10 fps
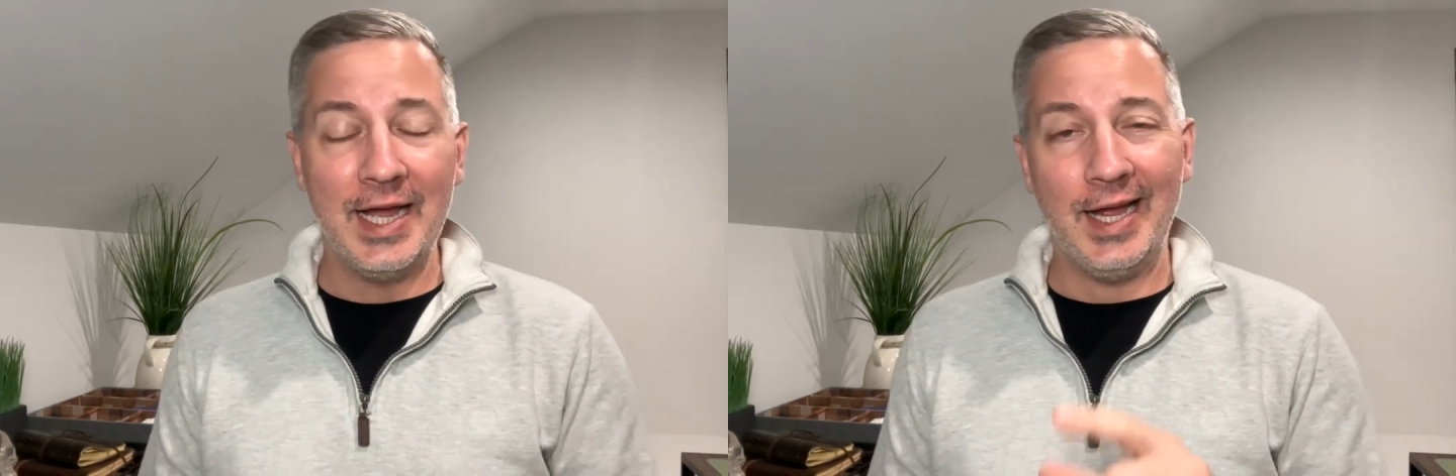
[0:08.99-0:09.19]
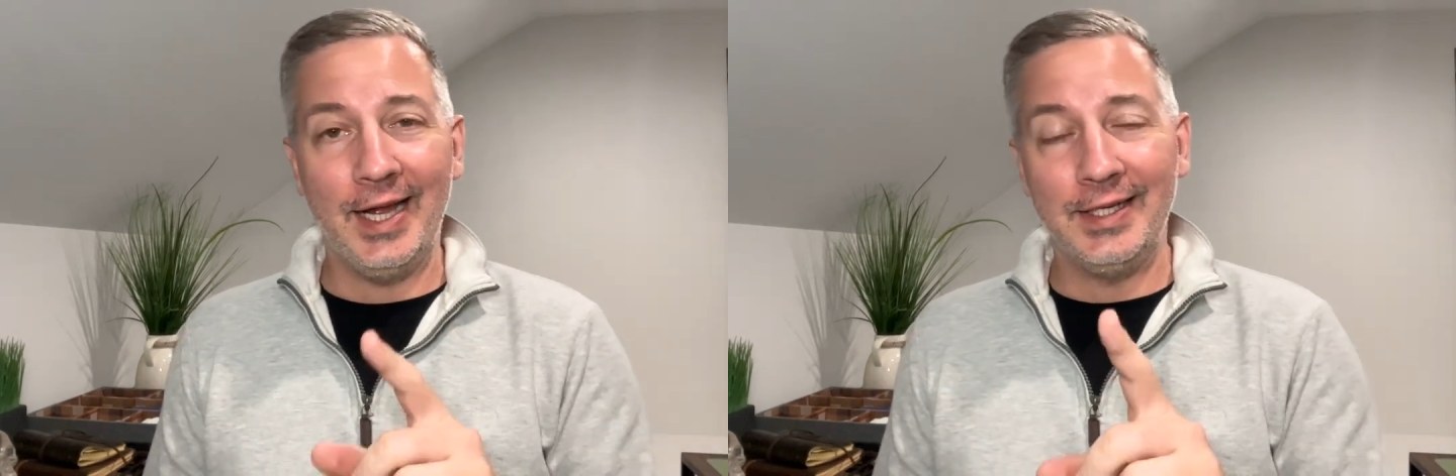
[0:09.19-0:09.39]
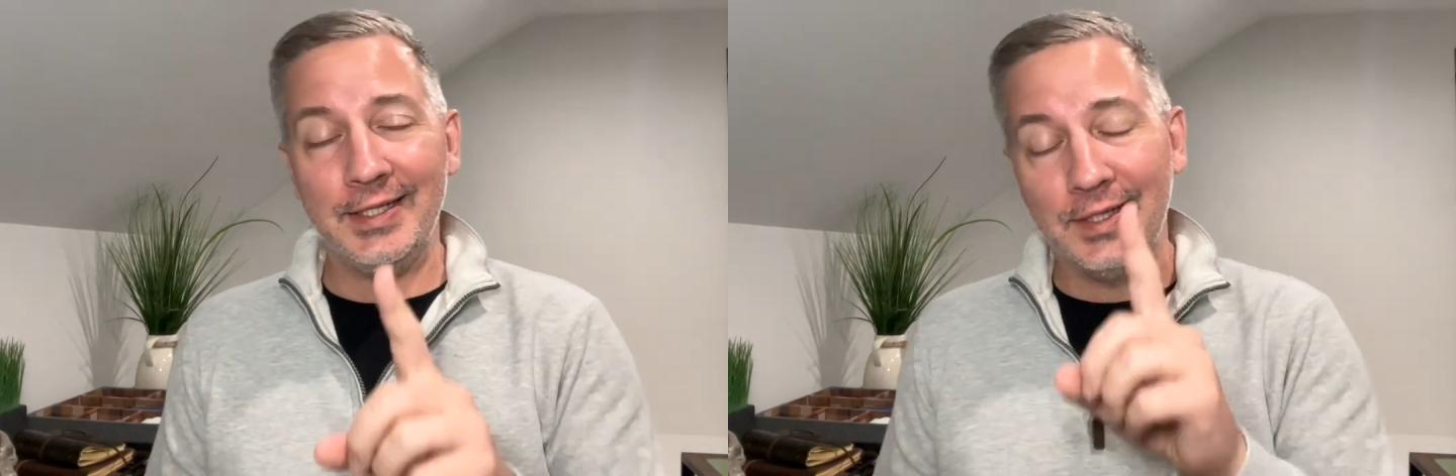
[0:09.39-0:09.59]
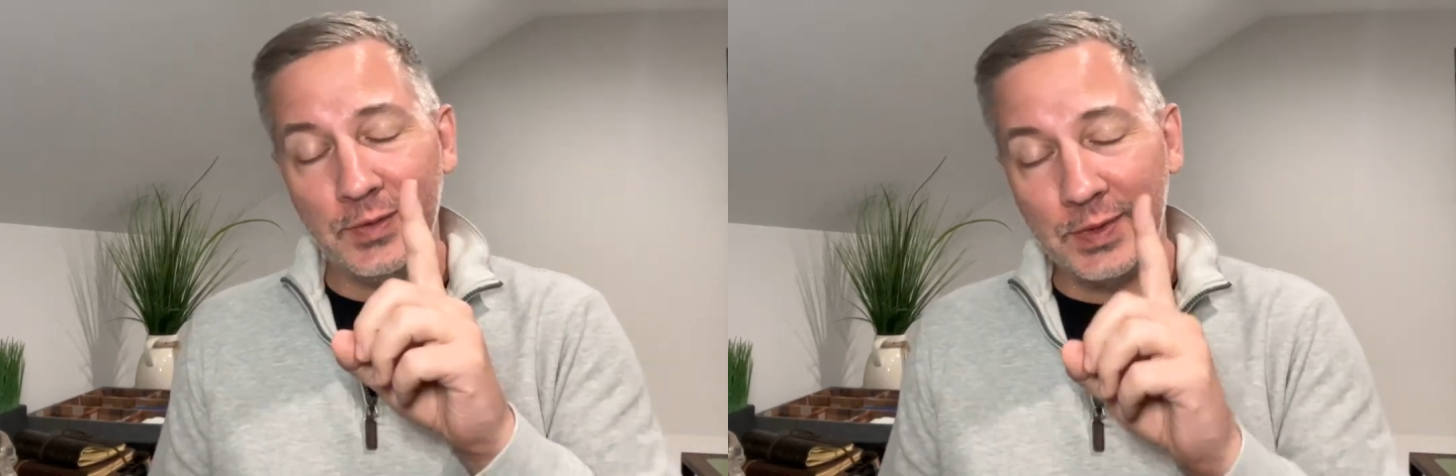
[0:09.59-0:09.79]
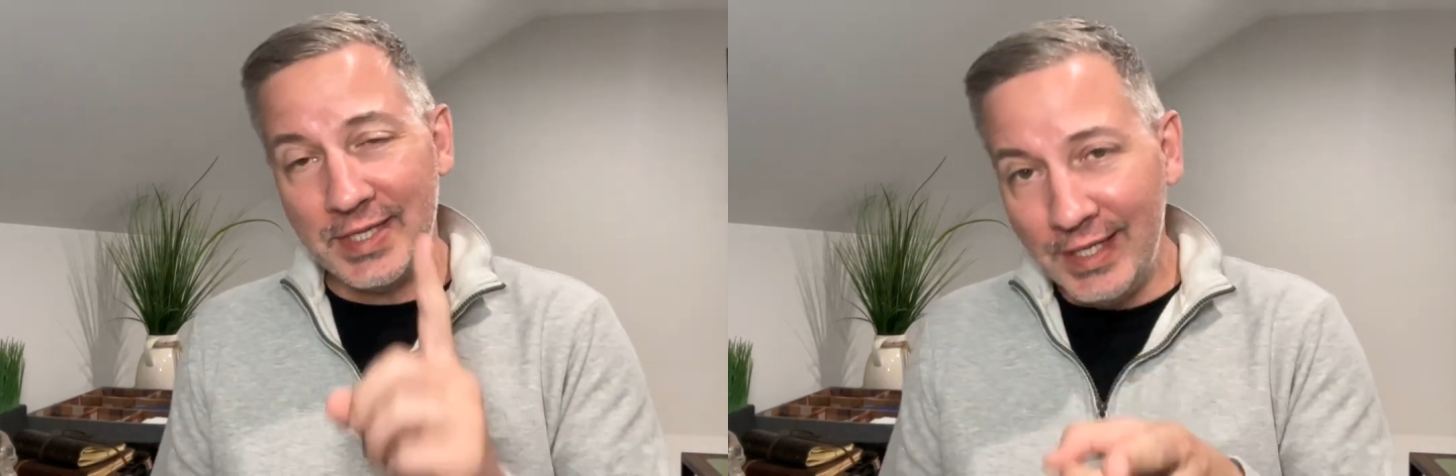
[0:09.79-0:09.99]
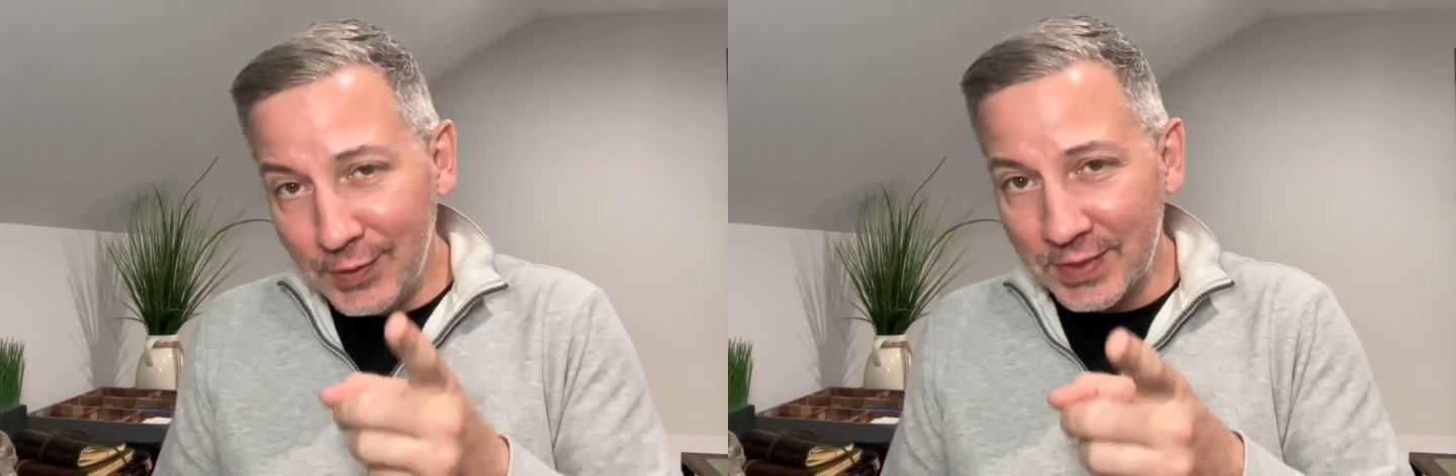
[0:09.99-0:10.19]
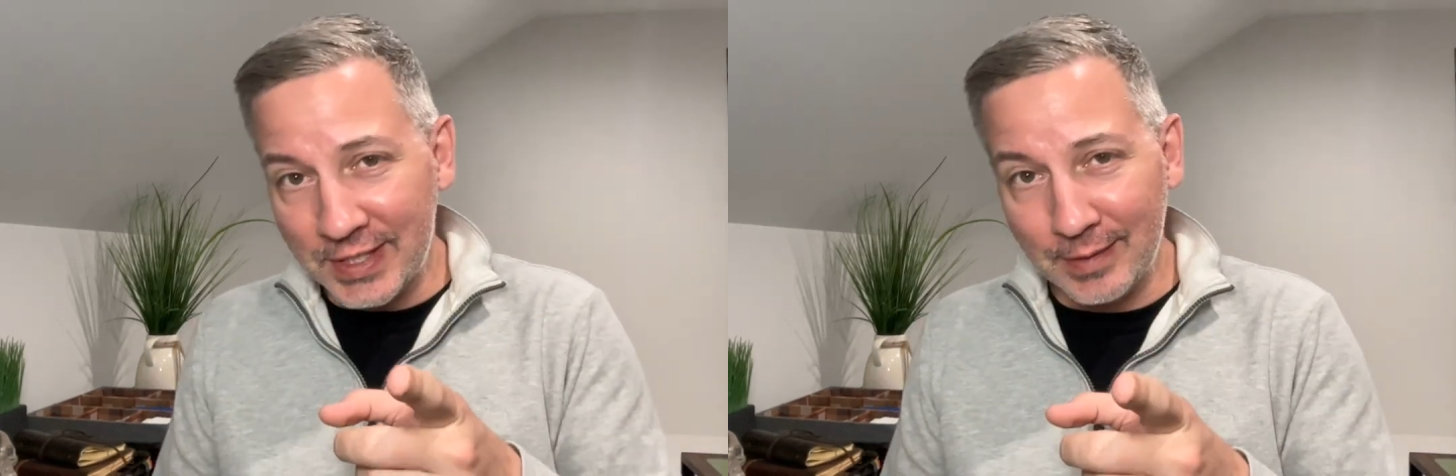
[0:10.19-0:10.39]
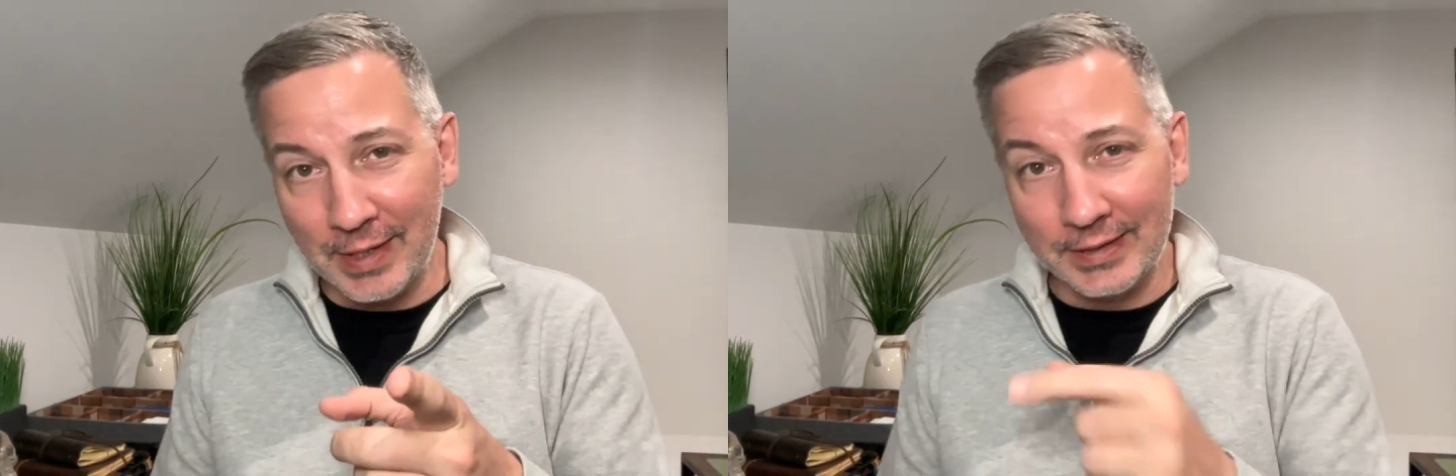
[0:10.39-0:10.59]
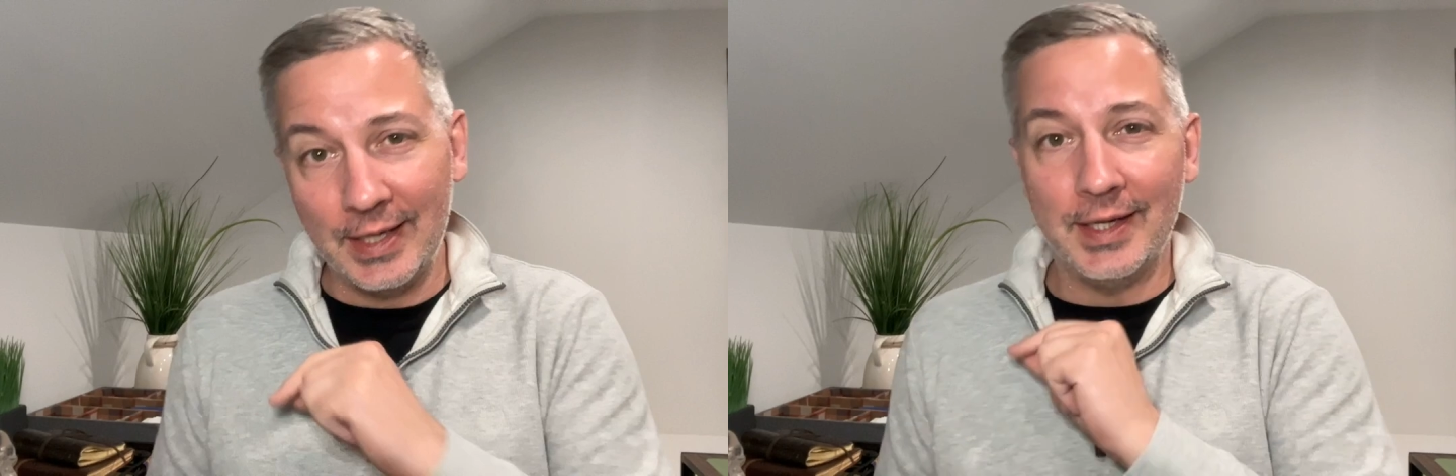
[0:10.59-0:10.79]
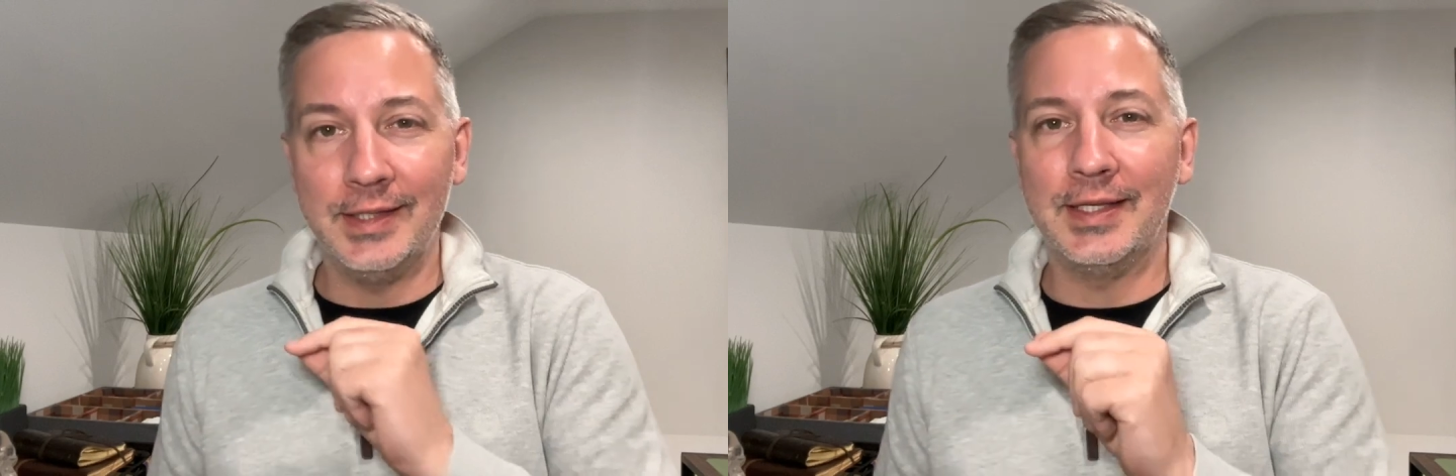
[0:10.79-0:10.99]
And what's interesting about
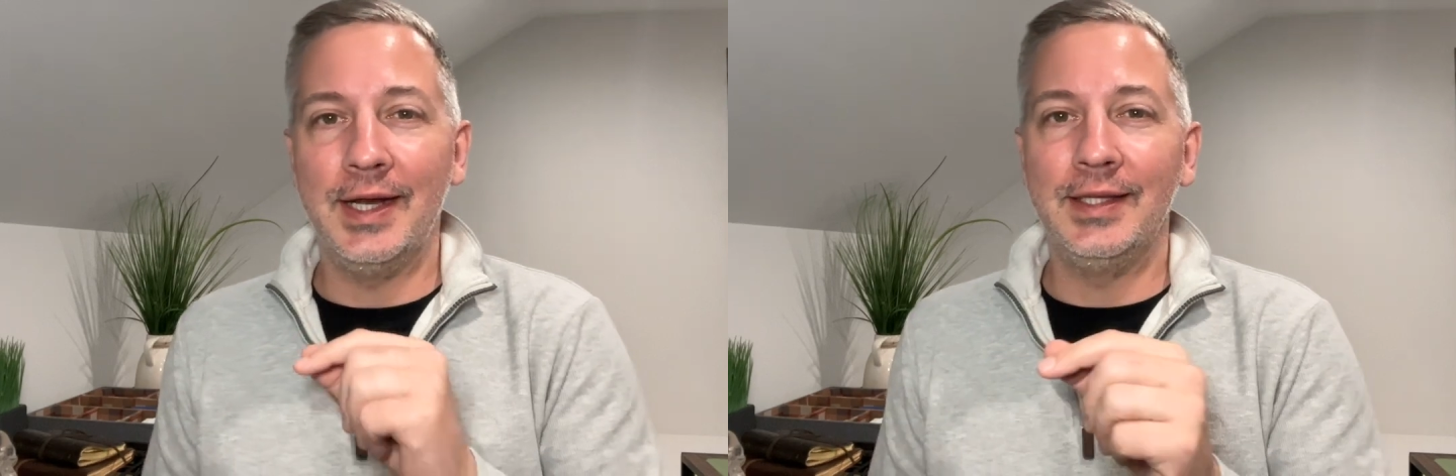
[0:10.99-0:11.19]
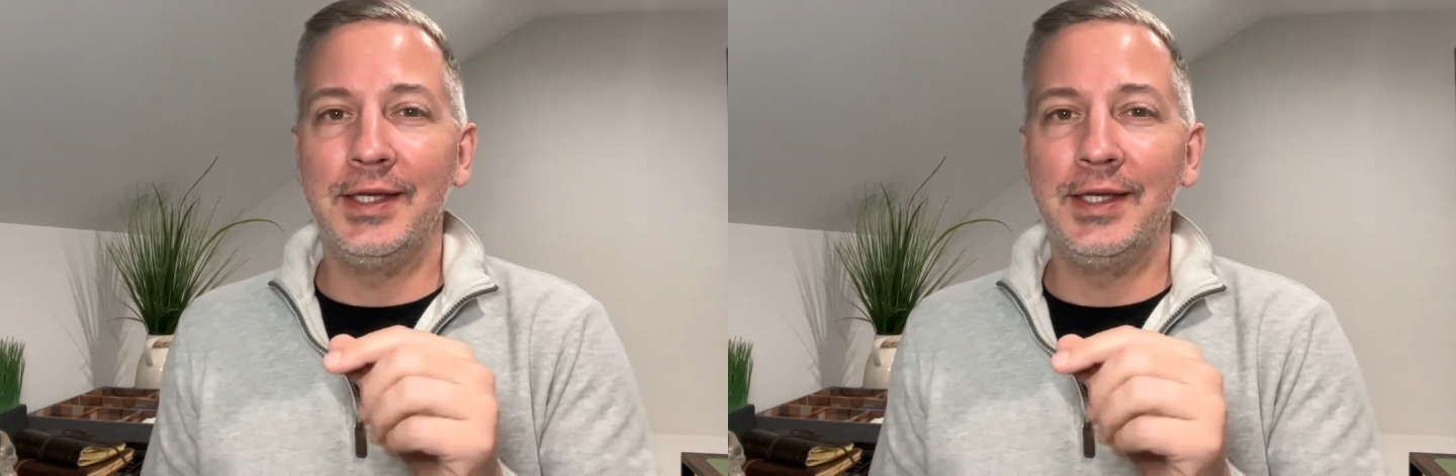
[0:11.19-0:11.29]
that is that I